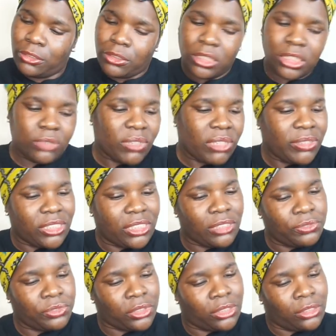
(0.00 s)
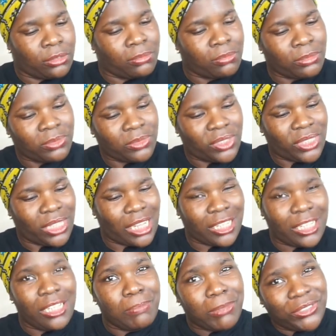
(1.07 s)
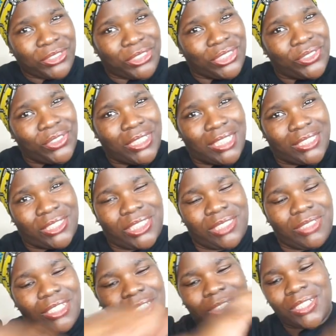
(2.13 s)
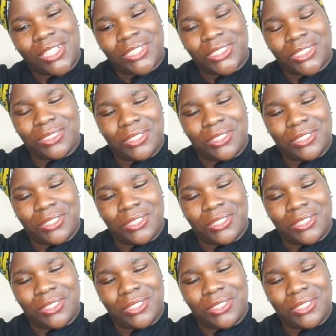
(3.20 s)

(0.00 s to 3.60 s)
It's very different. I keep on doing this as well because I just,